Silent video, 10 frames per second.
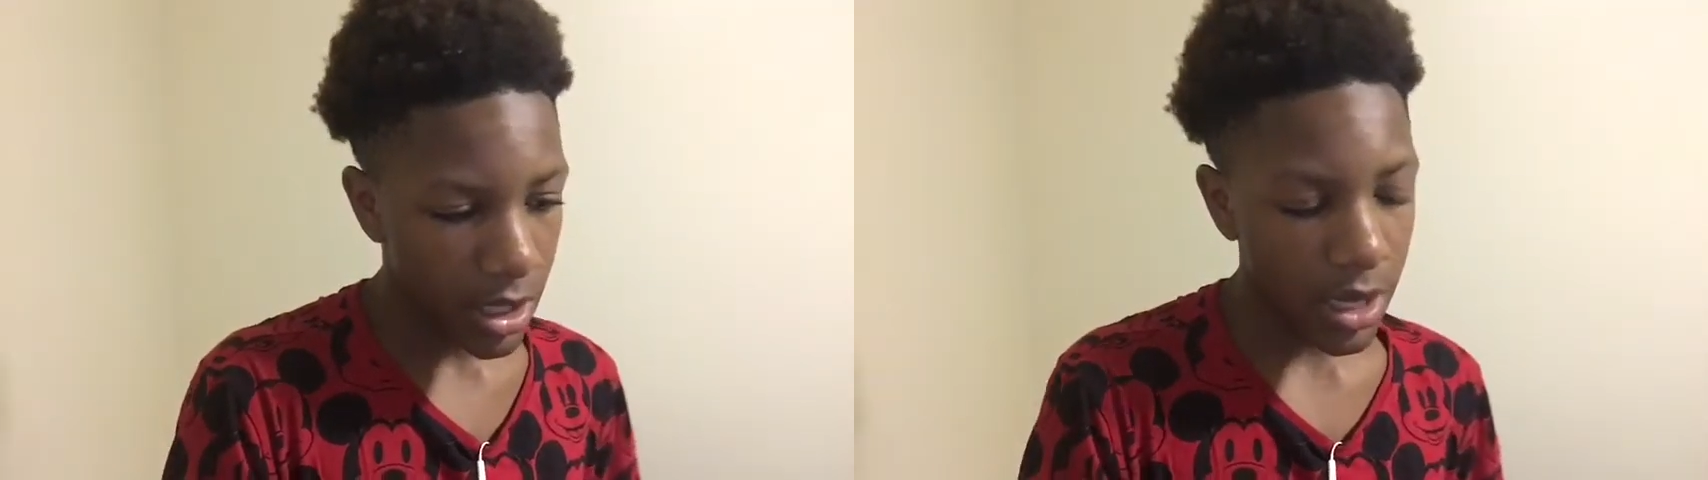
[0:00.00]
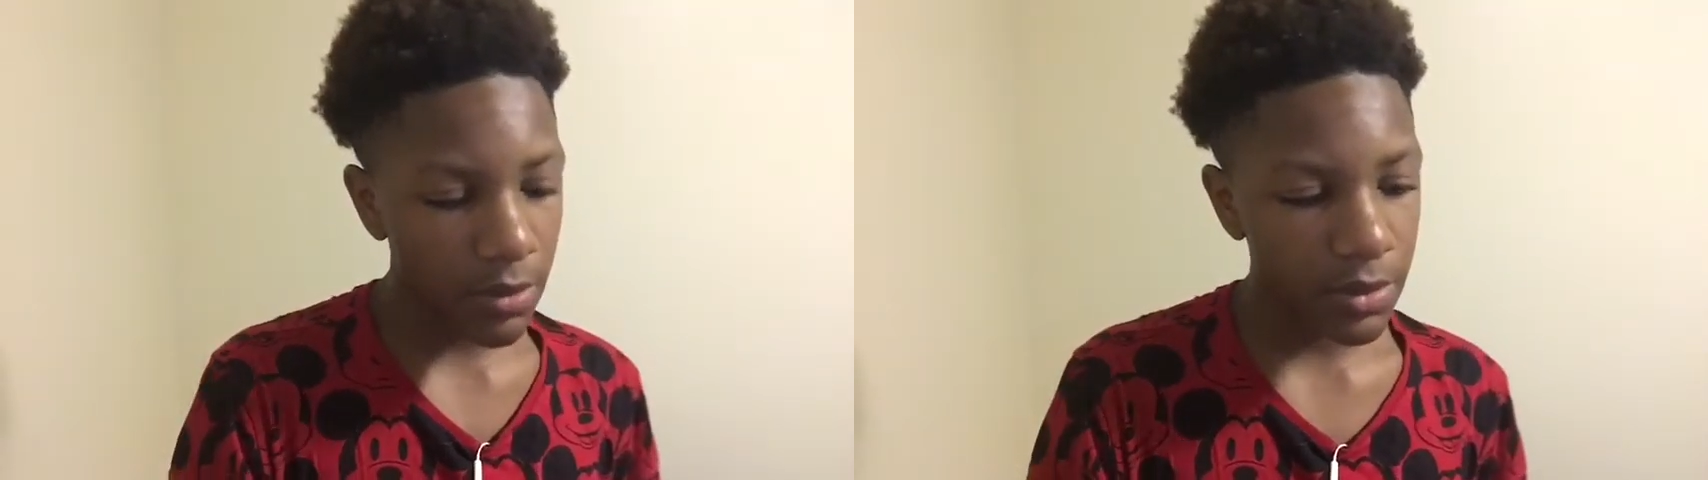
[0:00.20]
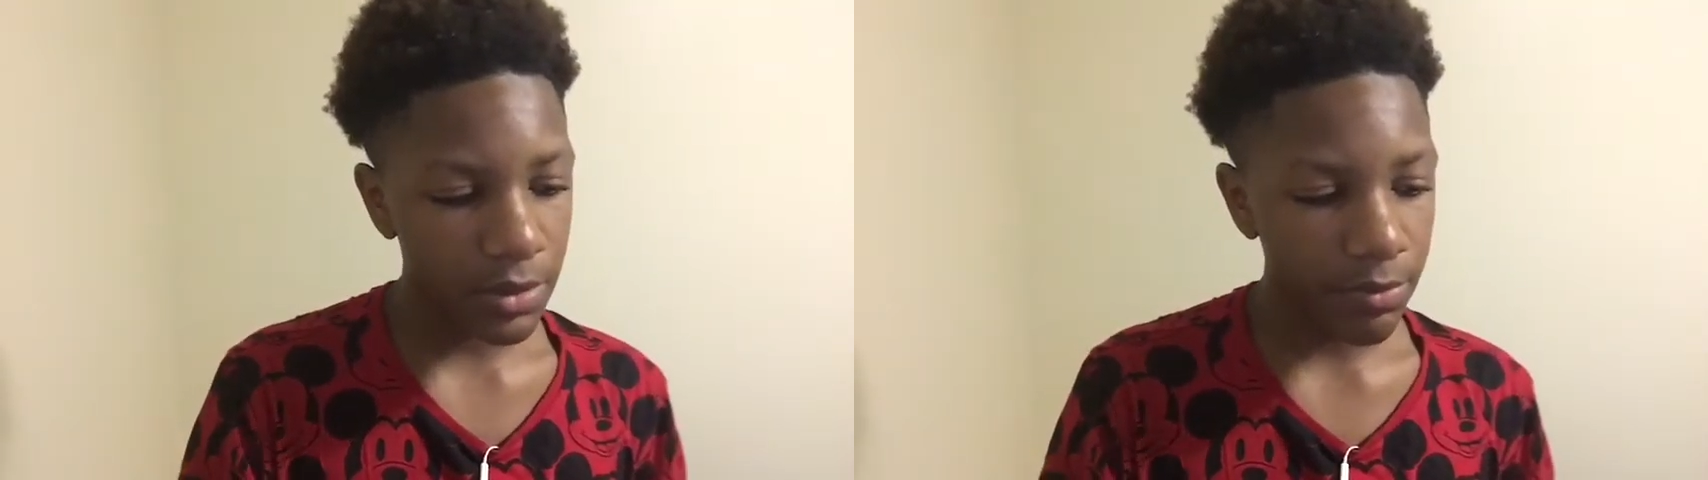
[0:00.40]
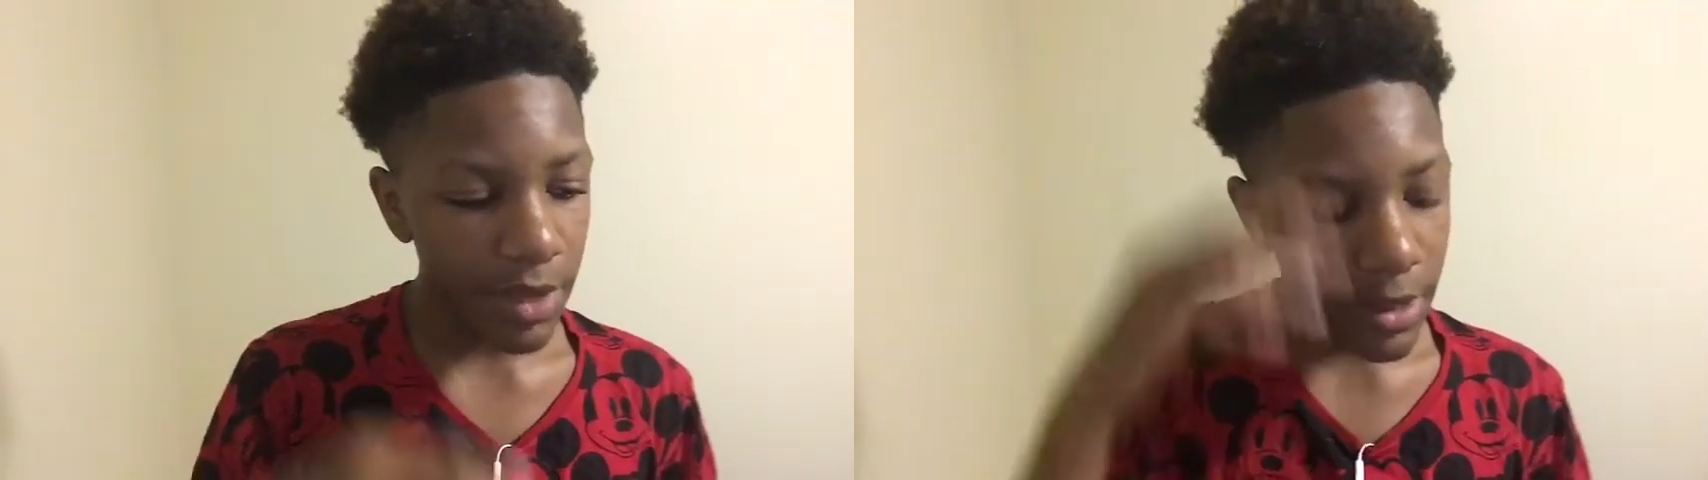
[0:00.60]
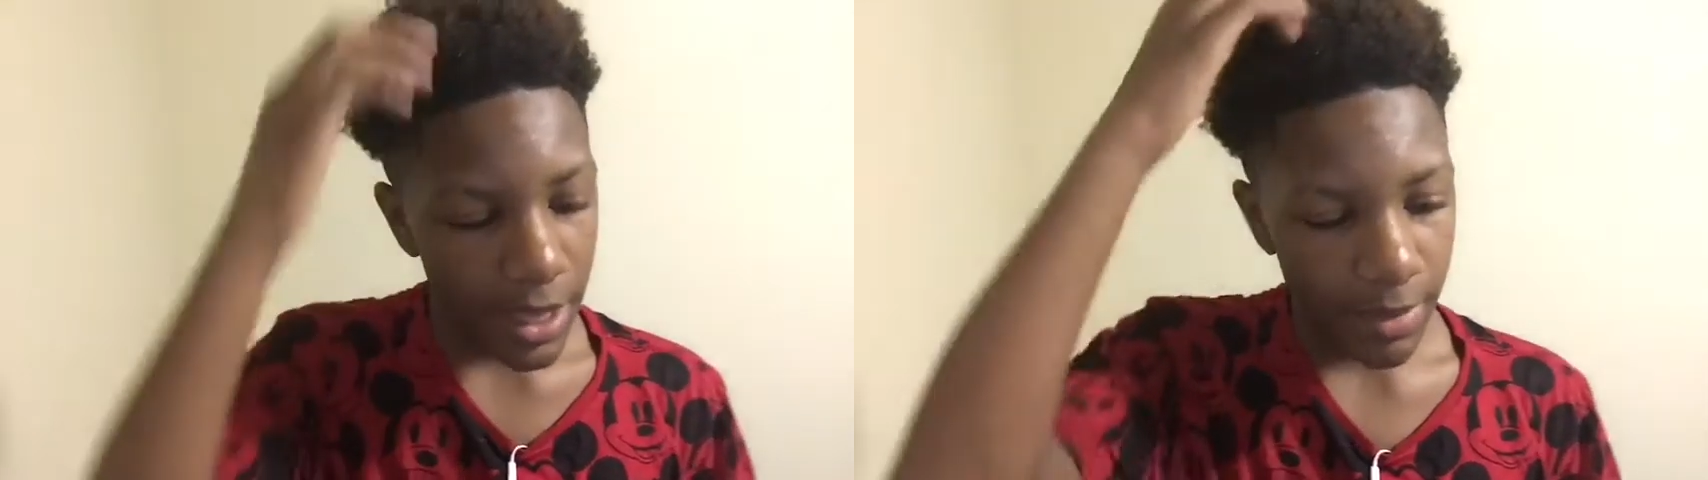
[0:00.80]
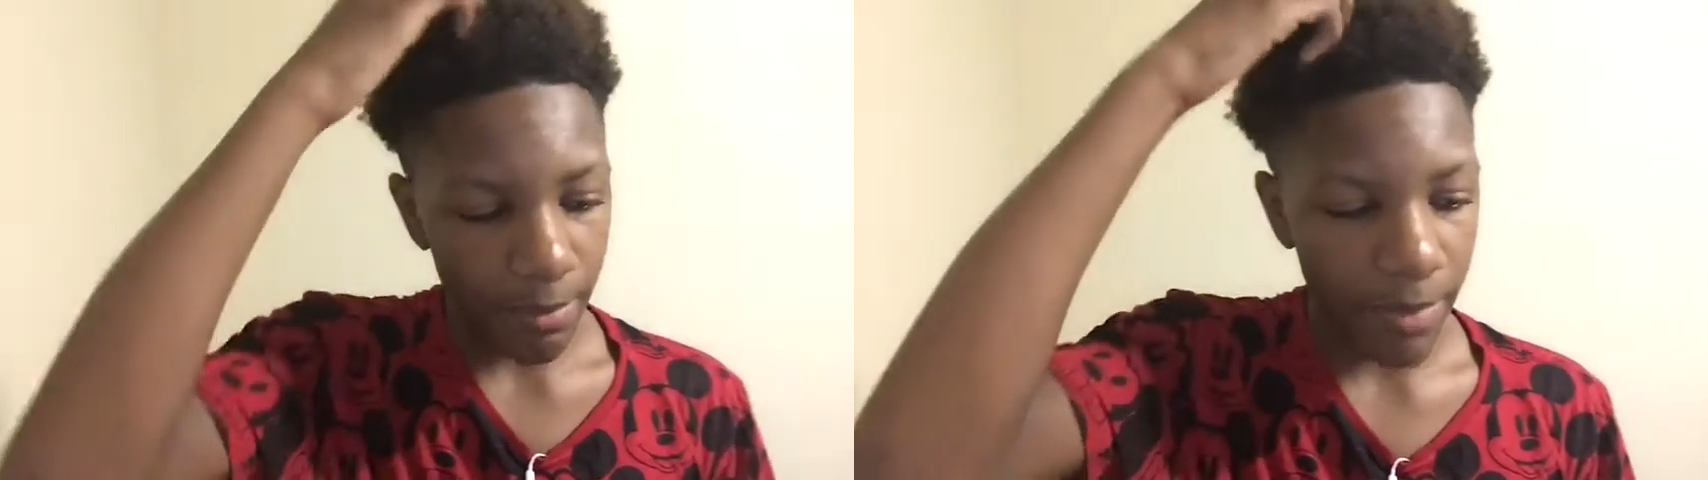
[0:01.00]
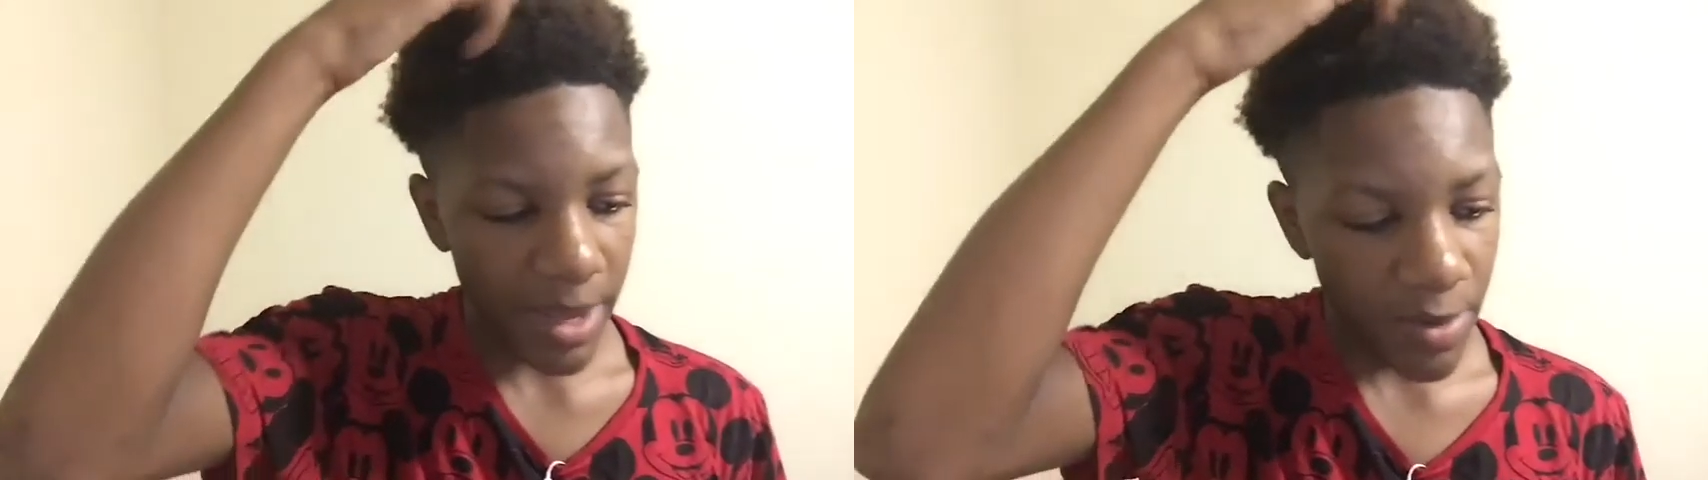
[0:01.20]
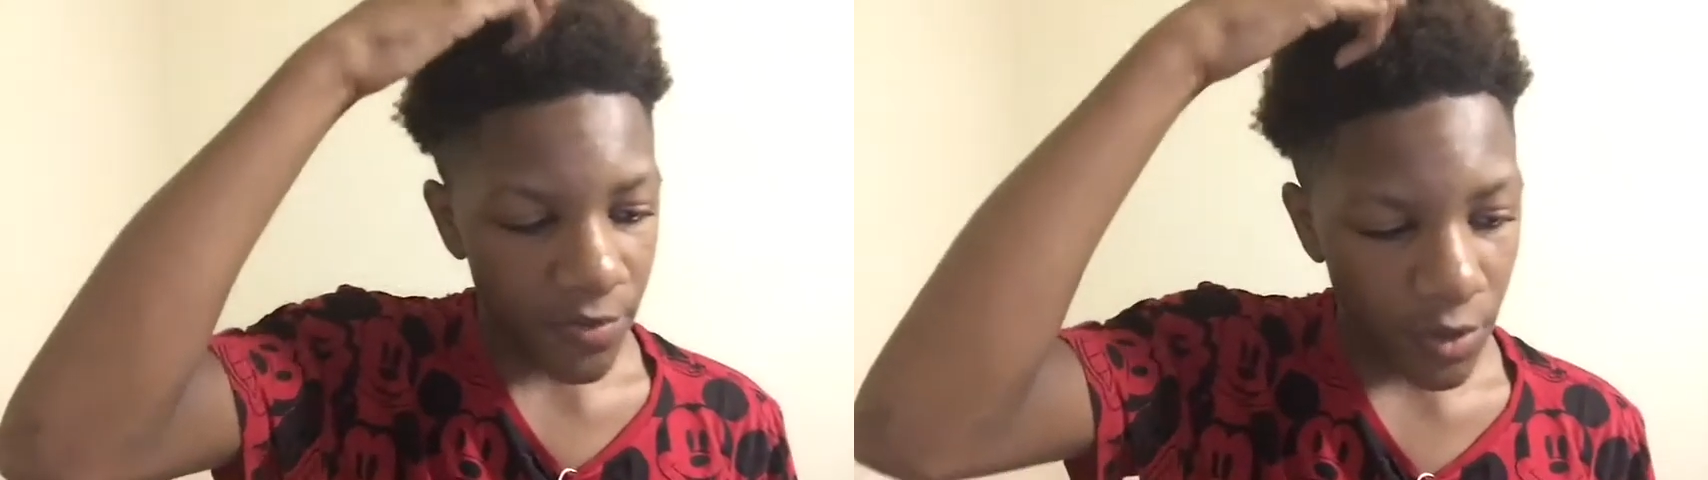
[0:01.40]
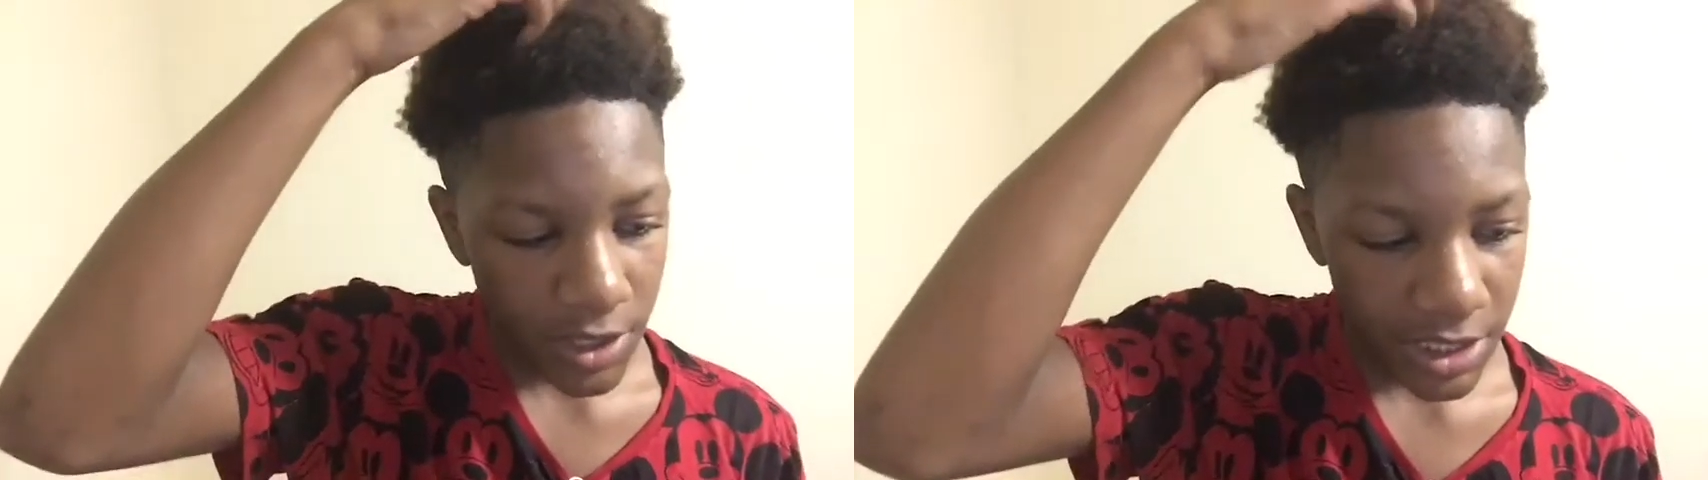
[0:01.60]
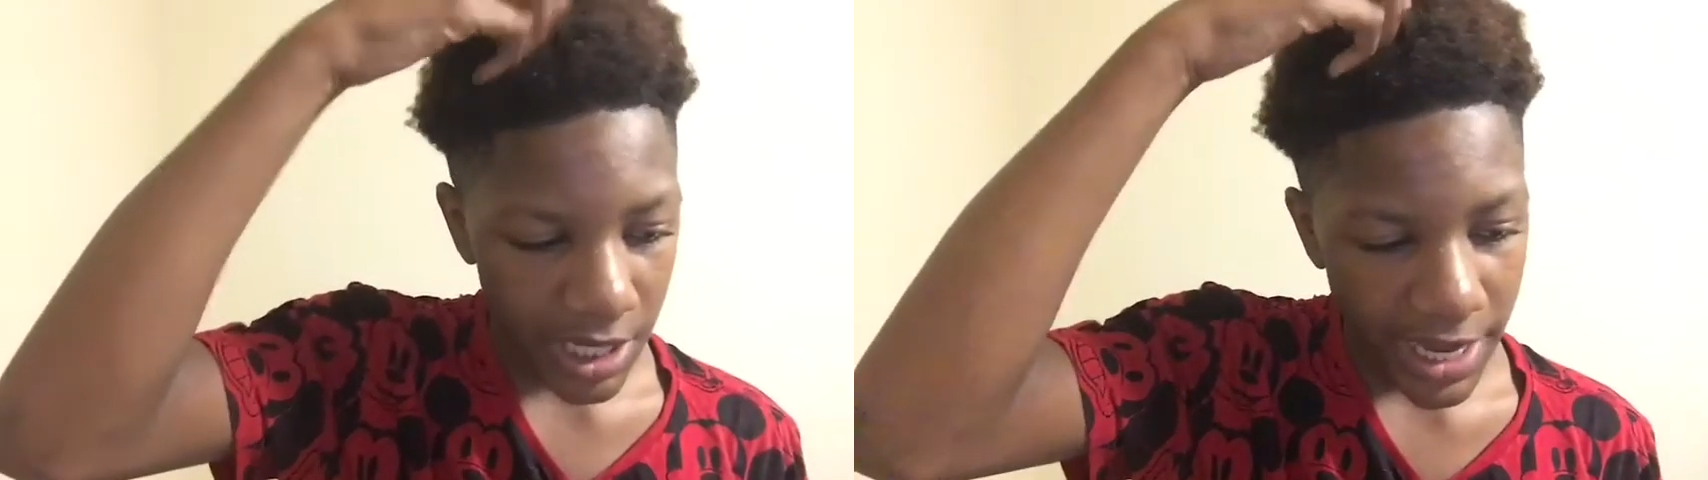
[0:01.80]
I was me baby
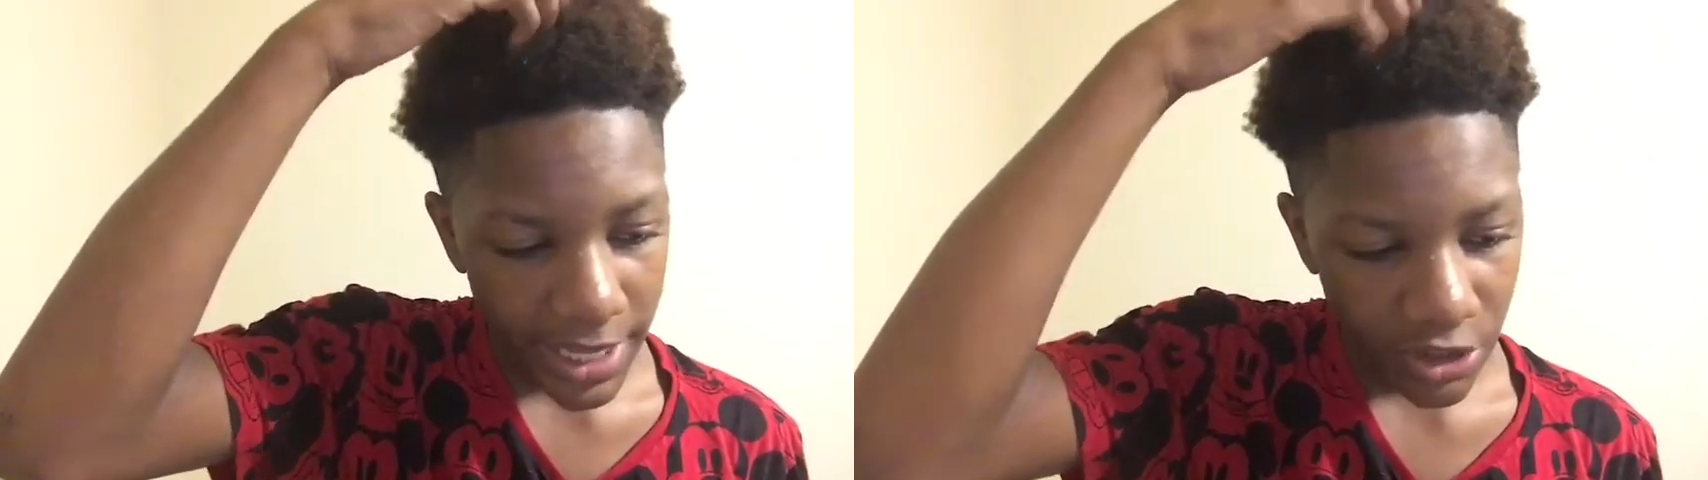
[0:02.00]
voice and I ain't